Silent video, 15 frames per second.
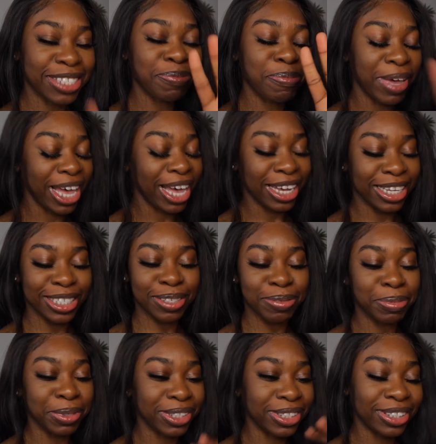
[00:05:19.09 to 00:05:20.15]
Max,
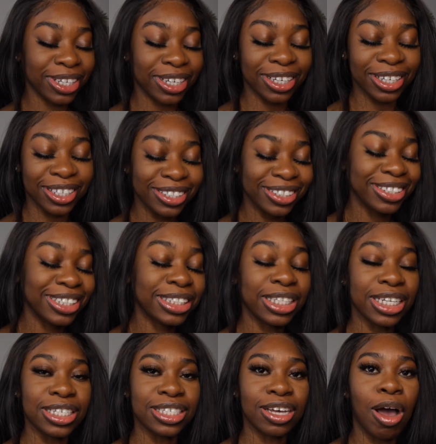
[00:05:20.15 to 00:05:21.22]
but this
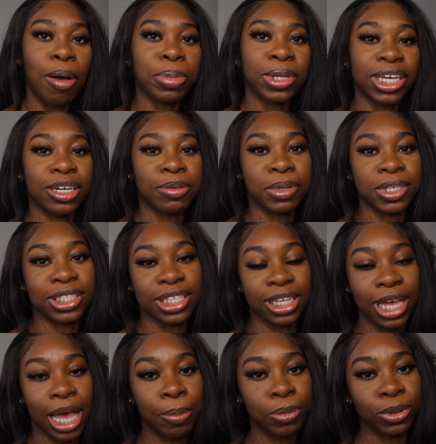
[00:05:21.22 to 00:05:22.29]
thing is complicated because
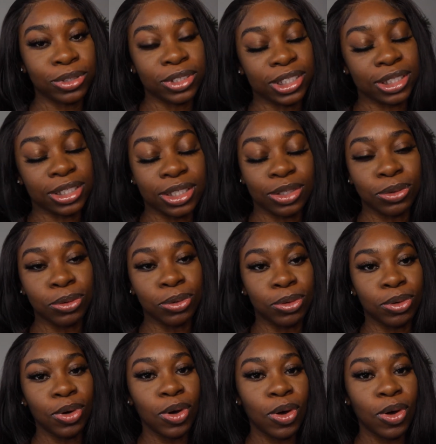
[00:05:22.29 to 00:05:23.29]
Apple just do